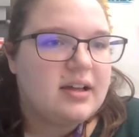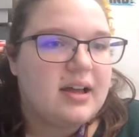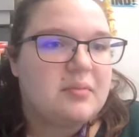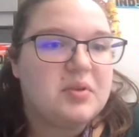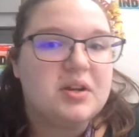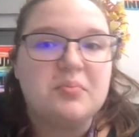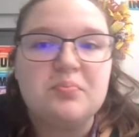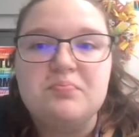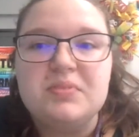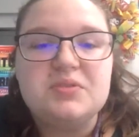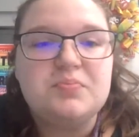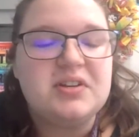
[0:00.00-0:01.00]
I'm going to
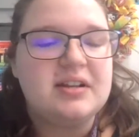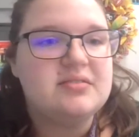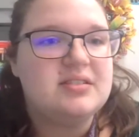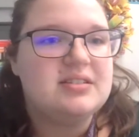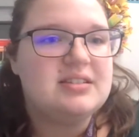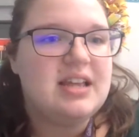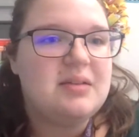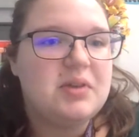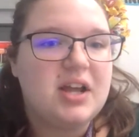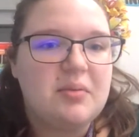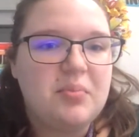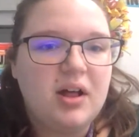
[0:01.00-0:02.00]
mispronounce this name
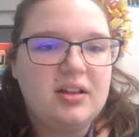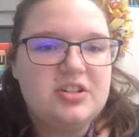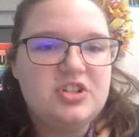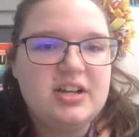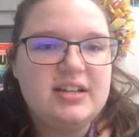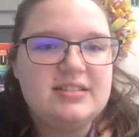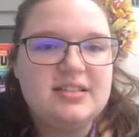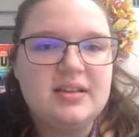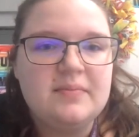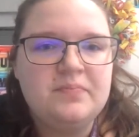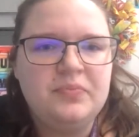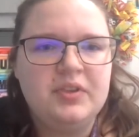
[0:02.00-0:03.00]
and I apologize,
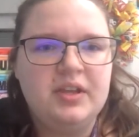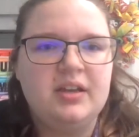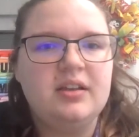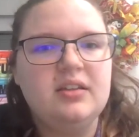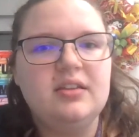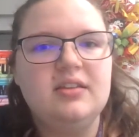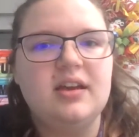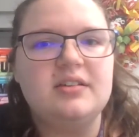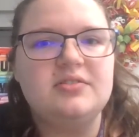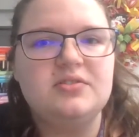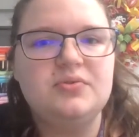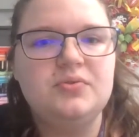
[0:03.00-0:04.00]

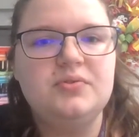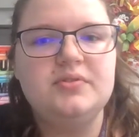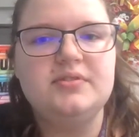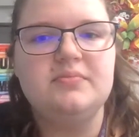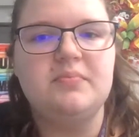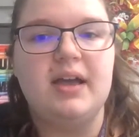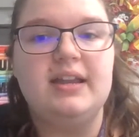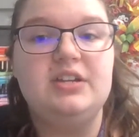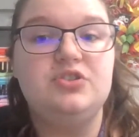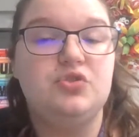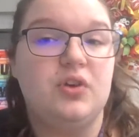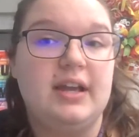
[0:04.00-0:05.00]
U2W3's Mighty
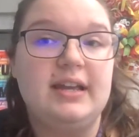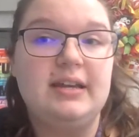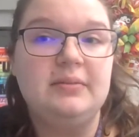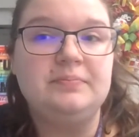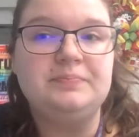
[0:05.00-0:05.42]
Trade.